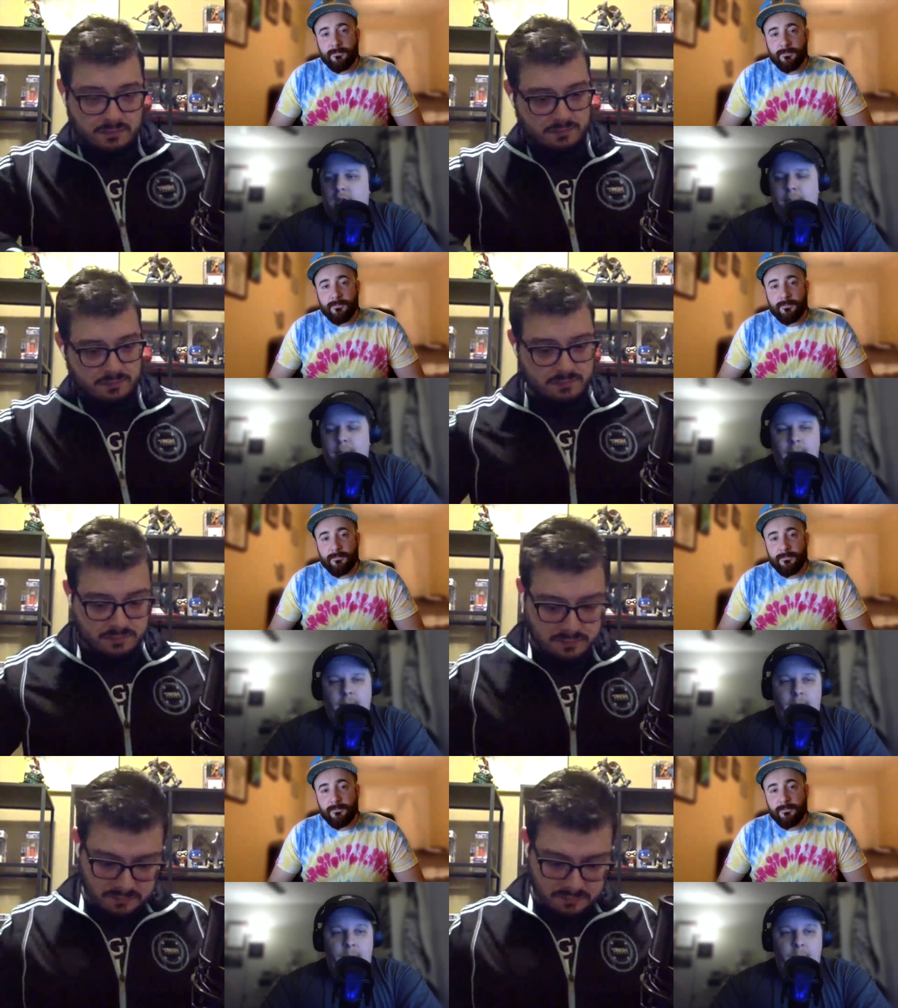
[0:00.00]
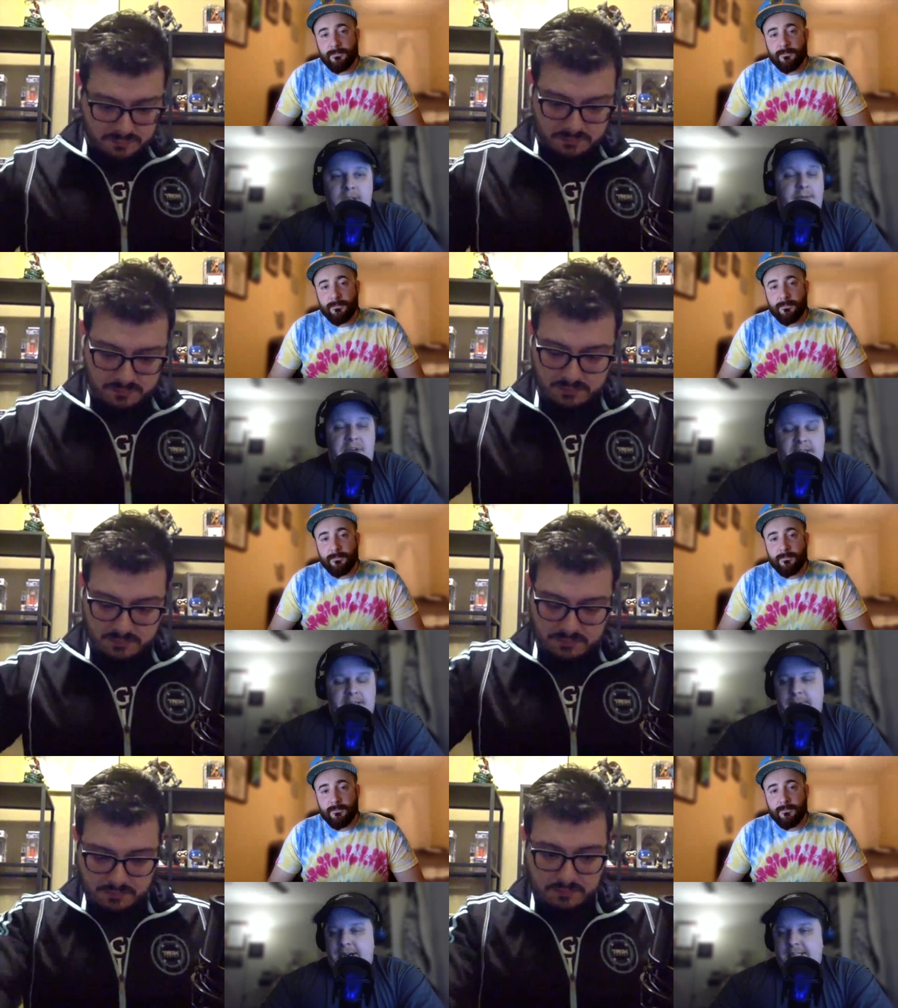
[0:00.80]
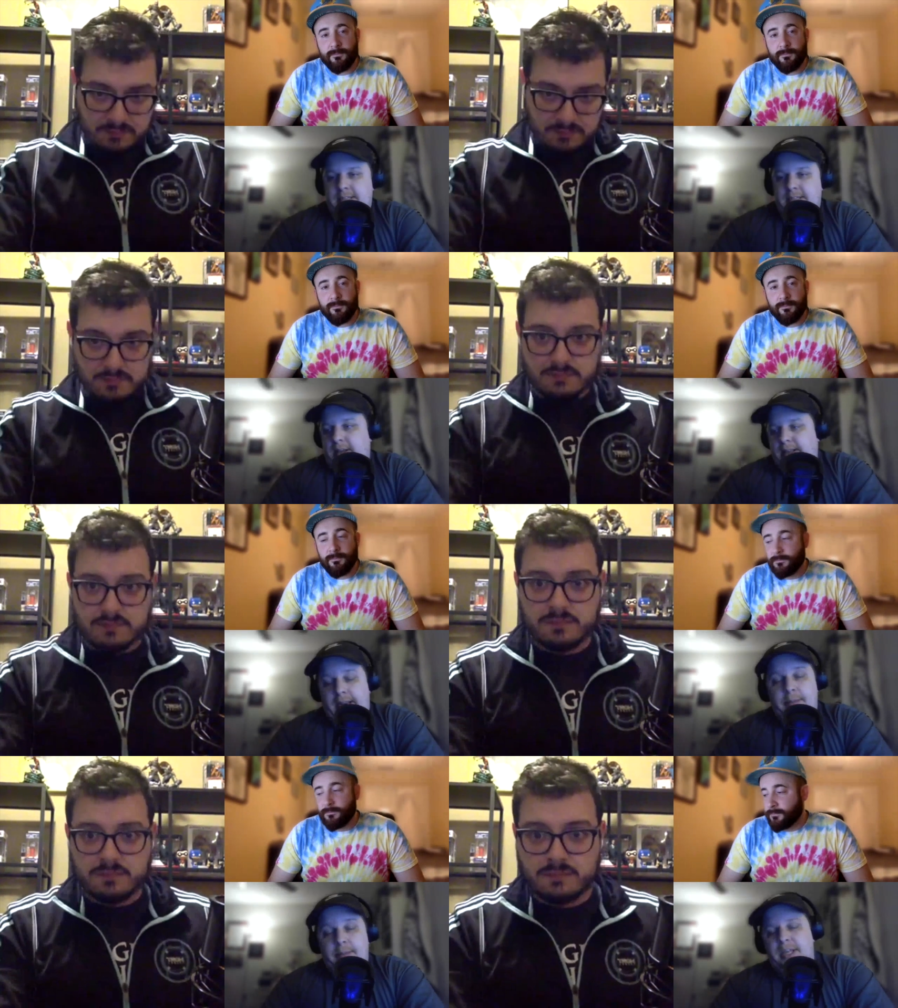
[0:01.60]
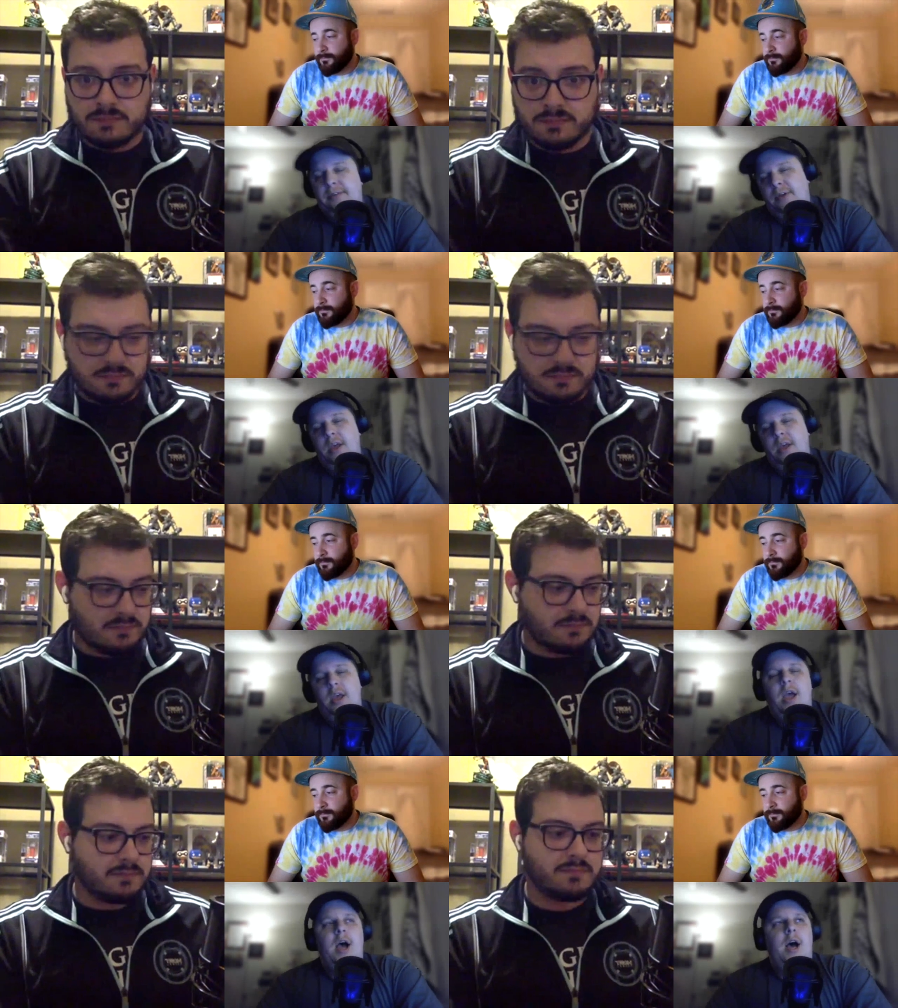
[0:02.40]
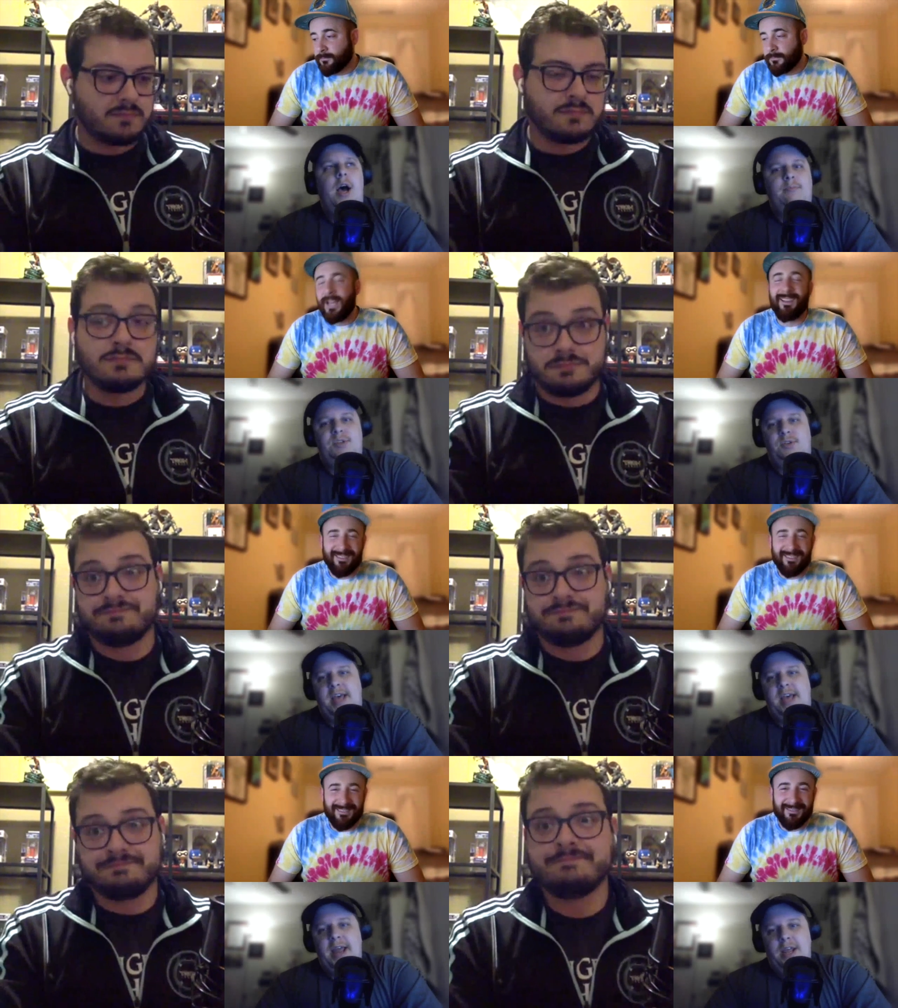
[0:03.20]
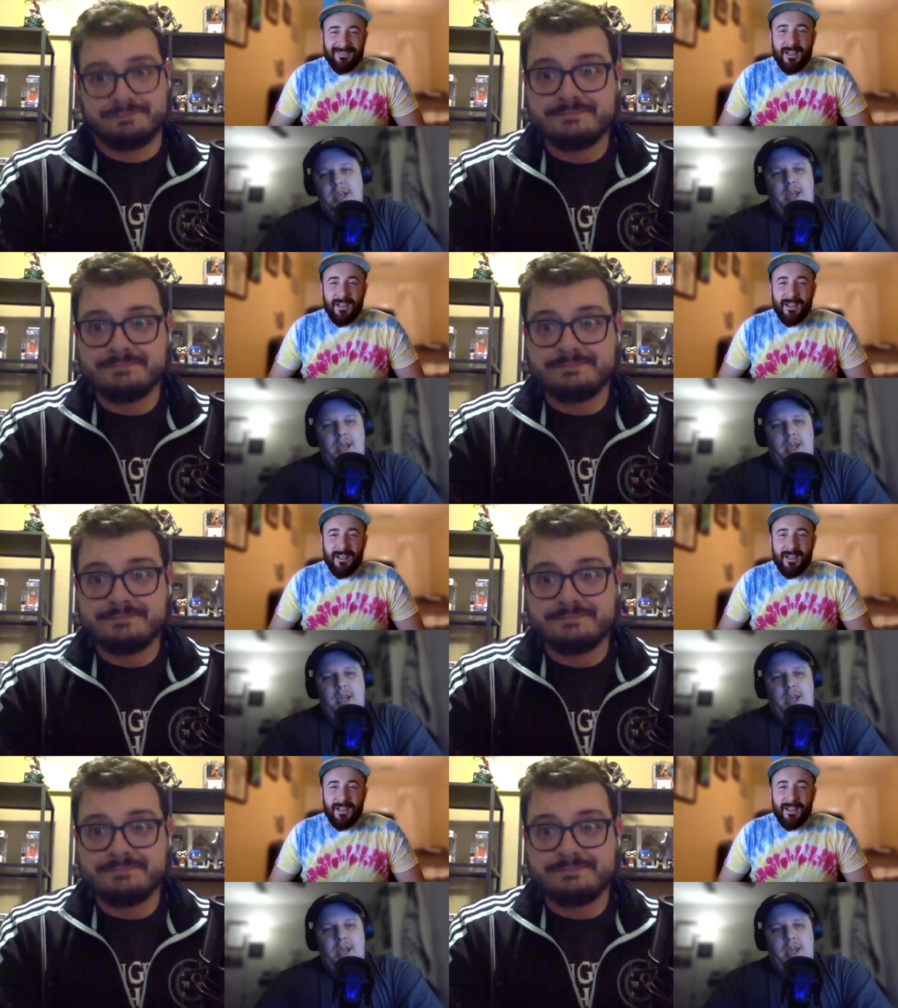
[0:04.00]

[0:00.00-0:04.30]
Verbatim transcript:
Speaker 1: Um, we also have good experience at, at letting them leave. Um, so there's that.